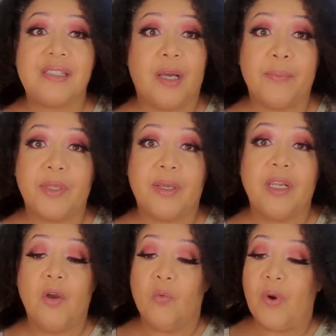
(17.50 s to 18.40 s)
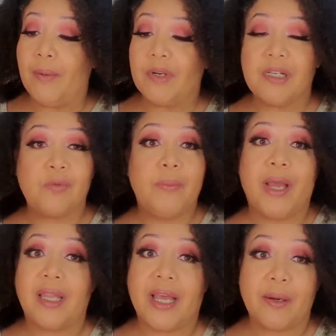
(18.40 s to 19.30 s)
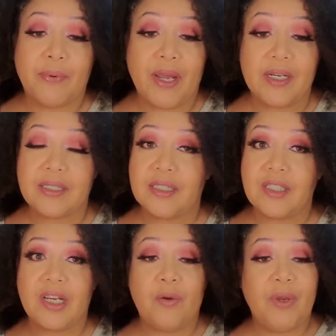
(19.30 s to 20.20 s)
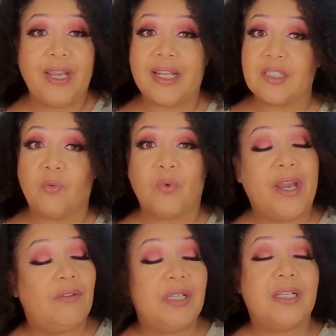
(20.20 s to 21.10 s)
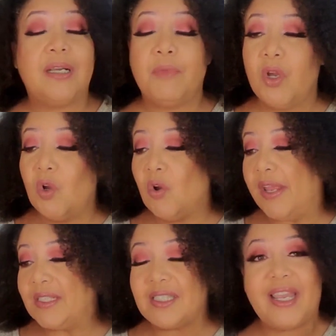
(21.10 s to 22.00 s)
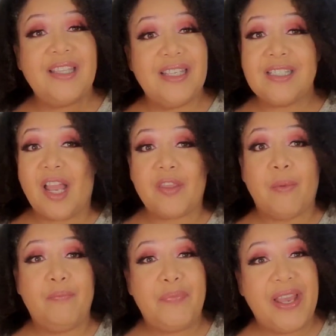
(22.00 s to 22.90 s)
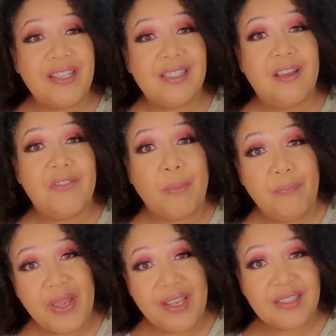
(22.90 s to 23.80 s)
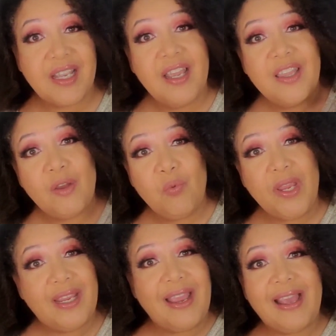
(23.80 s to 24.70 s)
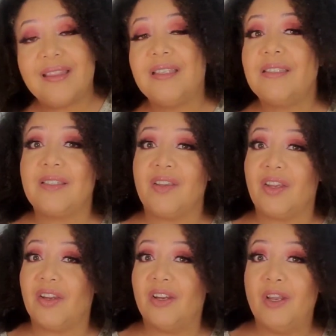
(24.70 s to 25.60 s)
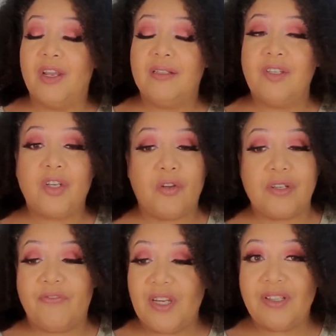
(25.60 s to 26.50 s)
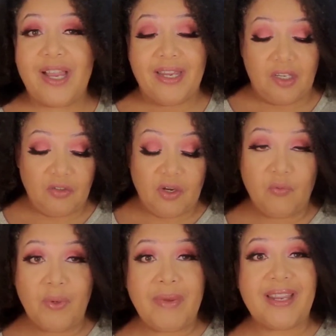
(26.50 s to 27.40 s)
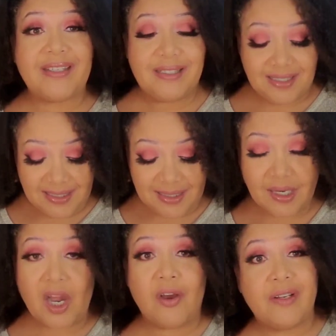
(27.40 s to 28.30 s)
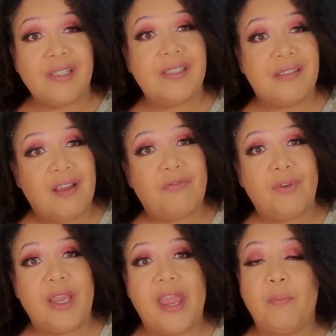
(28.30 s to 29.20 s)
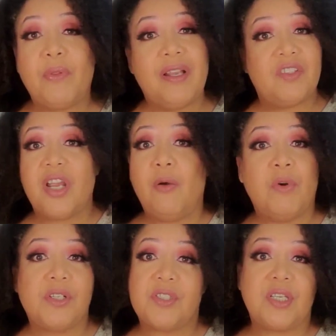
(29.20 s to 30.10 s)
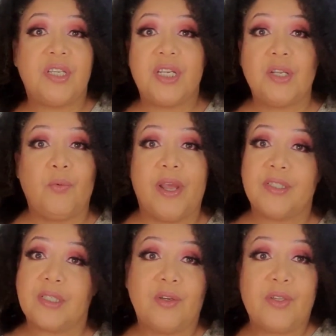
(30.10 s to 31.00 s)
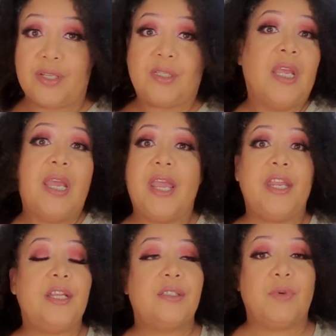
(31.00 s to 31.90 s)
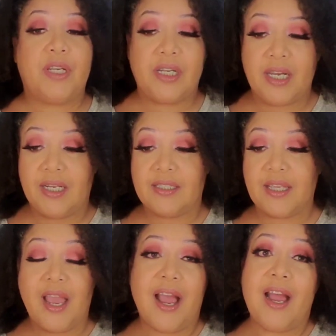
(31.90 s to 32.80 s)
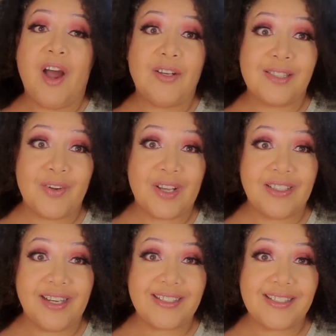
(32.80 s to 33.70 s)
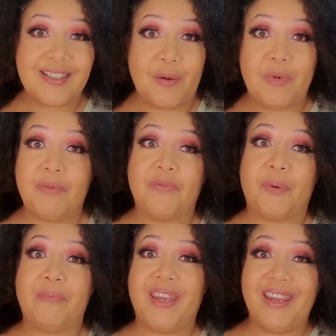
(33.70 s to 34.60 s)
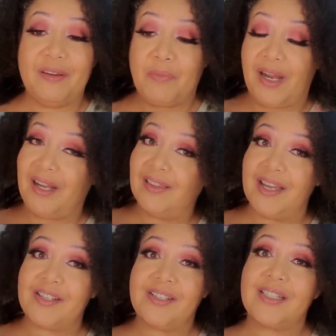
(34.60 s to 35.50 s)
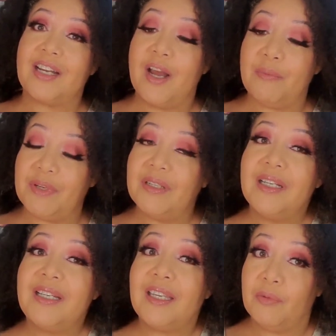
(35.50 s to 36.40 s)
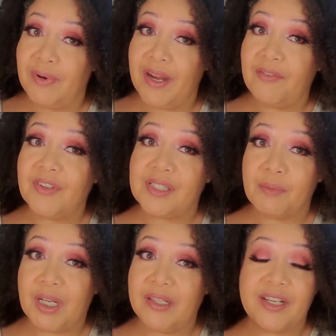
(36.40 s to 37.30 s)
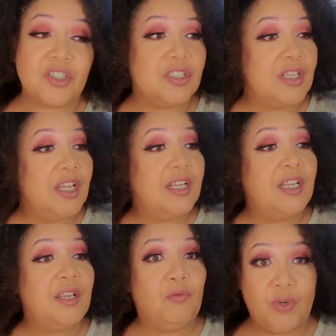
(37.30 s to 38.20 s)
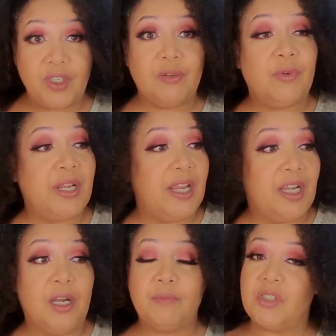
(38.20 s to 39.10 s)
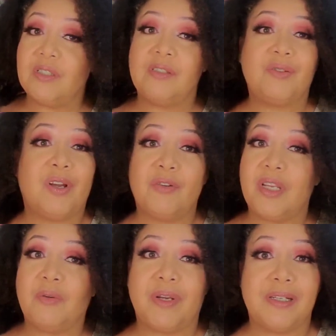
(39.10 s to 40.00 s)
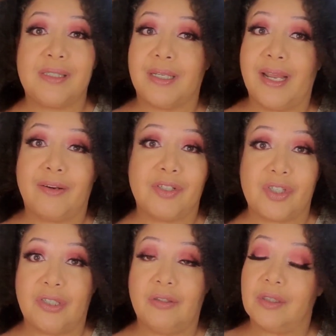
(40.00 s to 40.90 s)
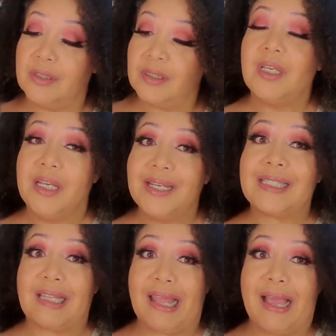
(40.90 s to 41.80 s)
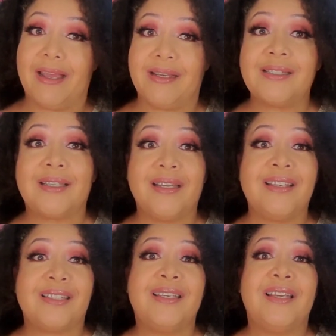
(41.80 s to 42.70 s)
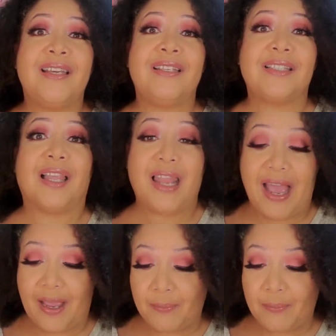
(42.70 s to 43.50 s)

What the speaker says: something. Why? Because we buy a lot of products. And so then we got to round it up and say, these are the best of the best that we got this year. To feel like, we making sense of all this stuff we have. Plus, y'all want to see it anyway. So it is what it is. Also, collections come up. For me, my collections are coming. Get ready for some collections. When they come, just, get ready to sit down and chill because it's a lot. It's a lot.